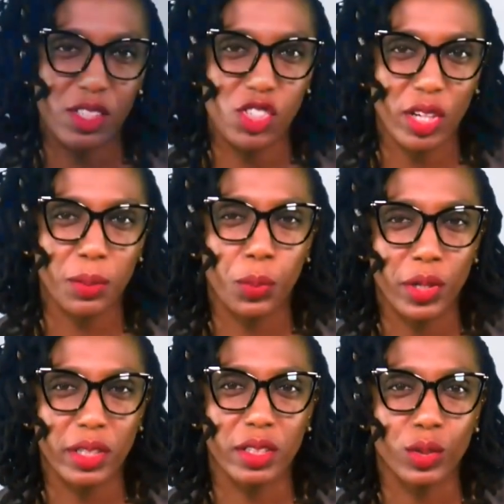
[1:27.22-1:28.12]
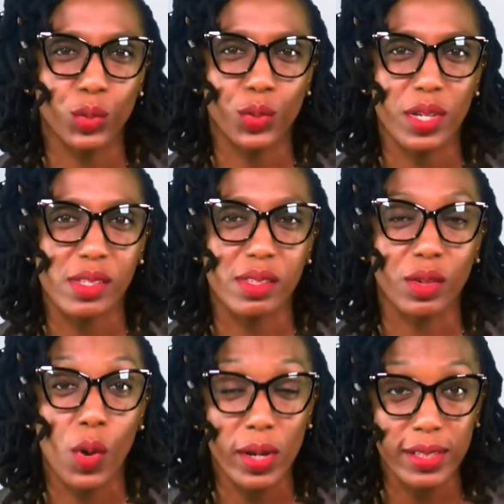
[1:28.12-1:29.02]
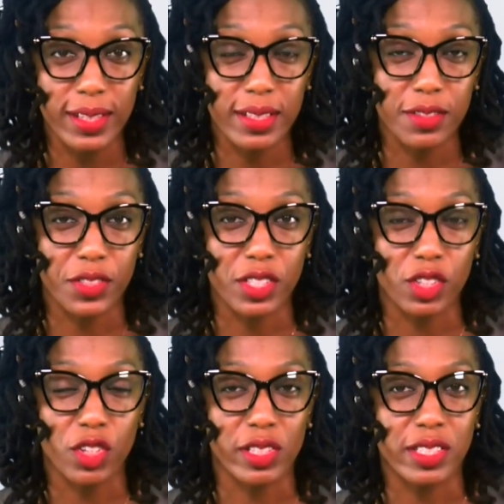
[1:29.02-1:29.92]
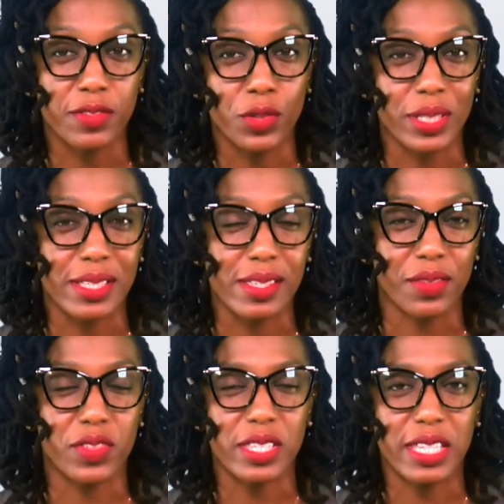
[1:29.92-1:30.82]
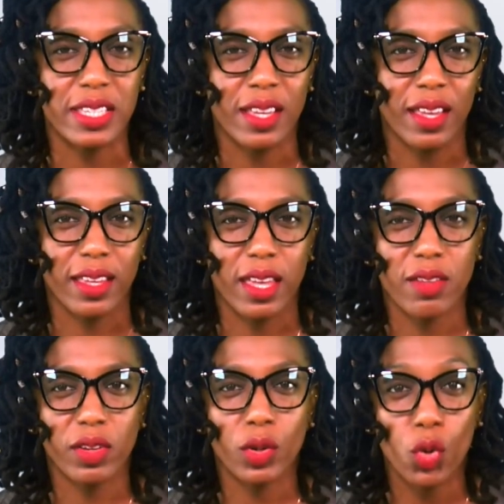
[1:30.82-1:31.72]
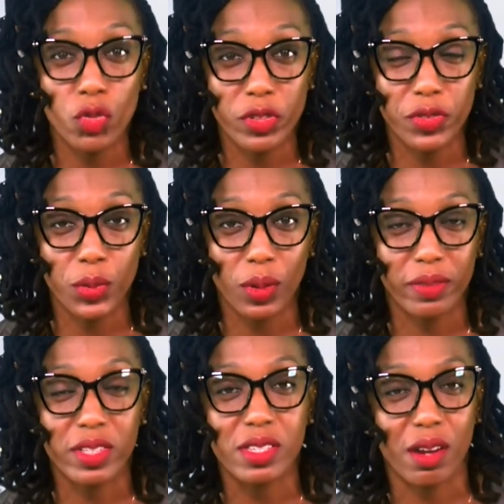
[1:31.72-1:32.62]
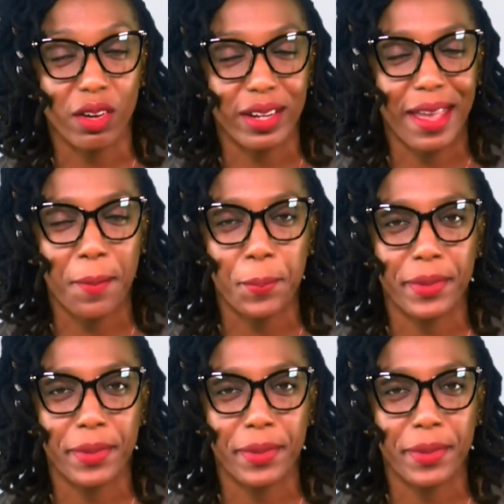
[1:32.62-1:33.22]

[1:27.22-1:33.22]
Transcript: John Bergen, who is the coordinator for Security Forces FC, gave an overview of the soccer camp.